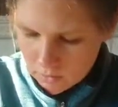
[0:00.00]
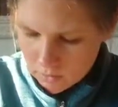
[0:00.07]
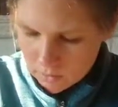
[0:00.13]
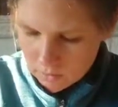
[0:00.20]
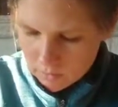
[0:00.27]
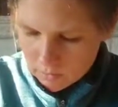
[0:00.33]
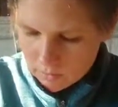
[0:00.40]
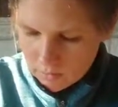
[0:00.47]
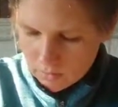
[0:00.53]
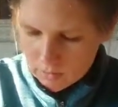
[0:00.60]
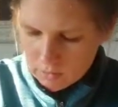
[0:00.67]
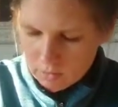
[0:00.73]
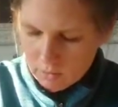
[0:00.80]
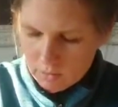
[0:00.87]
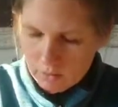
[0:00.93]
Here's one
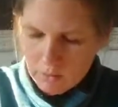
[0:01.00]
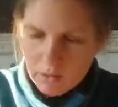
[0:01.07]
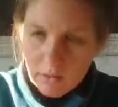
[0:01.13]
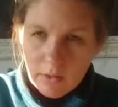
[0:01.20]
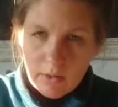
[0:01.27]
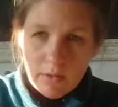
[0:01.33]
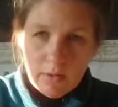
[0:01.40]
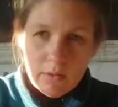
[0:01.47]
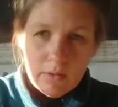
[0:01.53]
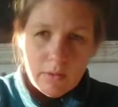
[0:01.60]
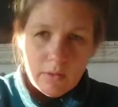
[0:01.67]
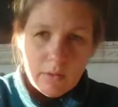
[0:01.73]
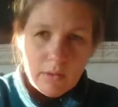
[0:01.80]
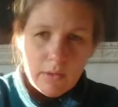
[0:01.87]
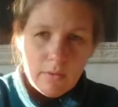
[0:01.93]
that's already
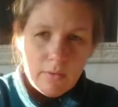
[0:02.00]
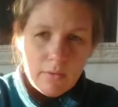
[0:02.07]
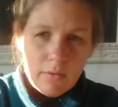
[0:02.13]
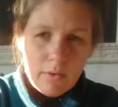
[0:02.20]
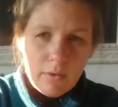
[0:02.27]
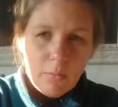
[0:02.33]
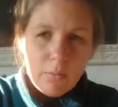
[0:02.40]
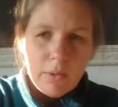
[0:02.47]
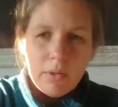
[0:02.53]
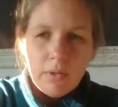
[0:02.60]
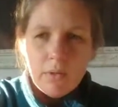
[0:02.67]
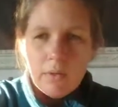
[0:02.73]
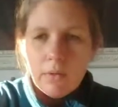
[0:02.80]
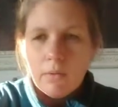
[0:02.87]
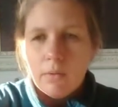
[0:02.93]
kind of
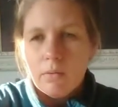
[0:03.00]
opened.